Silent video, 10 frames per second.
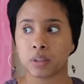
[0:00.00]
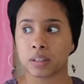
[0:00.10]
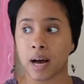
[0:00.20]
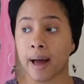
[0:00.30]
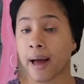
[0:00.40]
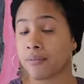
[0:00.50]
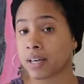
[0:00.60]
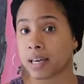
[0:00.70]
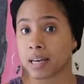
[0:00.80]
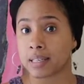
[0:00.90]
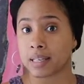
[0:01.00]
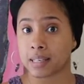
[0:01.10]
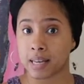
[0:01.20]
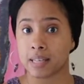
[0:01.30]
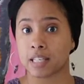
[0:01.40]
was not having any
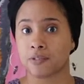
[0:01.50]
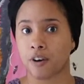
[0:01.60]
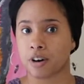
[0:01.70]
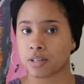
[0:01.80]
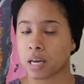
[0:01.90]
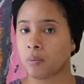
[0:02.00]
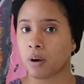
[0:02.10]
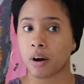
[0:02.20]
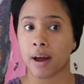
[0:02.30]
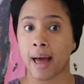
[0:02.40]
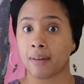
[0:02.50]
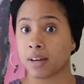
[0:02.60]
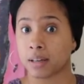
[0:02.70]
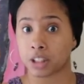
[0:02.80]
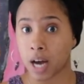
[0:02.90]
success as far as they weren't
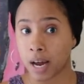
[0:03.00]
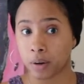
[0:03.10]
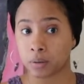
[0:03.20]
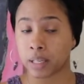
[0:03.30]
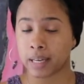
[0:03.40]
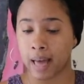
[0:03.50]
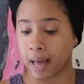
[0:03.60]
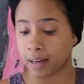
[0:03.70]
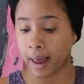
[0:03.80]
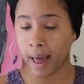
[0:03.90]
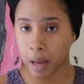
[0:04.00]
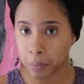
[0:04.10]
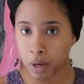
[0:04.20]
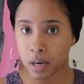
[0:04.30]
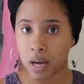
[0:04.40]
having a child, they hadn't
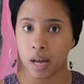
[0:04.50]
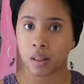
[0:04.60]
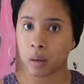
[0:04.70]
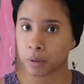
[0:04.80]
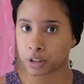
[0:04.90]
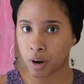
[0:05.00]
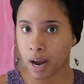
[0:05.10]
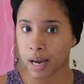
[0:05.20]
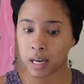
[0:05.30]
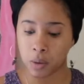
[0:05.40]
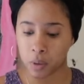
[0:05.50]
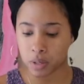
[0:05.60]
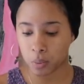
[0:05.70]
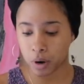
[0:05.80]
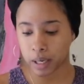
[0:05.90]
had one, they were trying and it
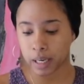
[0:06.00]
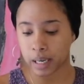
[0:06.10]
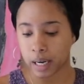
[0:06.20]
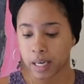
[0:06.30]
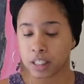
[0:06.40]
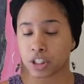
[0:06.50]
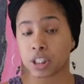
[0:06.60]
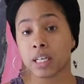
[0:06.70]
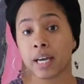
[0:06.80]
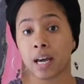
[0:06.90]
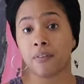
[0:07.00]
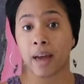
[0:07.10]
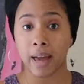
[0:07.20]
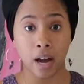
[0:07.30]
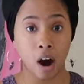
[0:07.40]
wasn't working, she gave
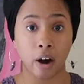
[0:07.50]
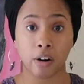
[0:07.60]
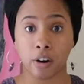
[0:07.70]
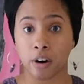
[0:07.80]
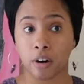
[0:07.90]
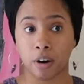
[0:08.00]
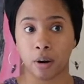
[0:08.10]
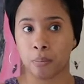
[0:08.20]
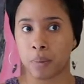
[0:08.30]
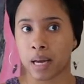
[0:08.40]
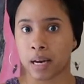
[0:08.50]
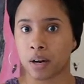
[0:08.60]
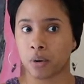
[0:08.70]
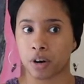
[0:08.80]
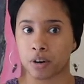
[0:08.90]
Hagar, her, her
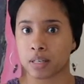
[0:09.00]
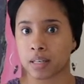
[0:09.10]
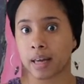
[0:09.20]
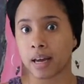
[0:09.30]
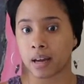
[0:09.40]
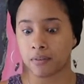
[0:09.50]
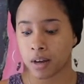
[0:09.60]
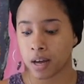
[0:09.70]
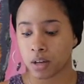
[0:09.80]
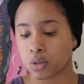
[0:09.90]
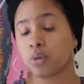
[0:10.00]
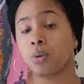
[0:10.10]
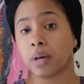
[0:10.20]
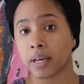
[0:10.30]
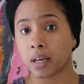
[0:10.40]
maiden or her slave,
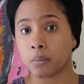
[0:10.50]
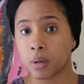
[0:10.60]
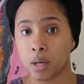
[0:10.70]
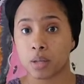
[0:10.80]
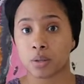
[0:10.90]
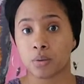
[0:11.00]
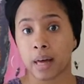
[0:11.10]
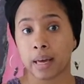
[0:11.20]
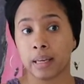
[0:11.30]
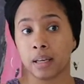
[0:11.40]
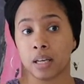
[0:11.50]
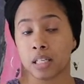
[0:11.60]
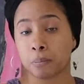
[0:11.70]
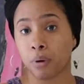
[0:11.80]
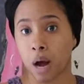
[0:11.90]
to him so that he,
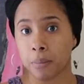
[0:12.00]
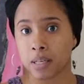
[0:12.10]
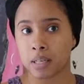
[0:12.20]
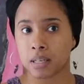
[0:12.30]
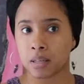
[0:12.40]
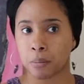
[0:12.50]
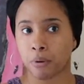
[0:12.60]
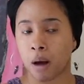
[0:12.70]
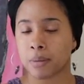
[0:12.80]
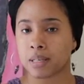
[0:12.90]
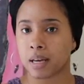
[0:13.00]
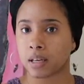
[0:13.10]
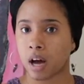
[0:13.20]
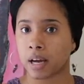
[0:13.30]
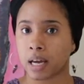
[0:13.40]
his promise, the promise
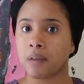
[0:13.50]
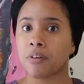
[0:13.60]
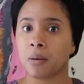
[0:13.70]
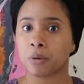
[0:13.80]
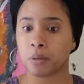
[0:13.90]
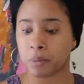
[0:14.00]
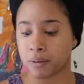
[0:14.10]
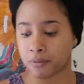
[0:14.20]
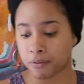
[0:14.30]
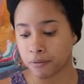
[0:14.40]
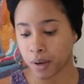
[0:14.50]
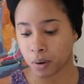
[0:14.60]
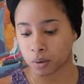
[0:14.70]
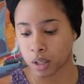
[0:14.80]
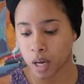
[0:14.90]
that Yah gave him could be
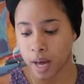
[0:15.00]
fulfilled.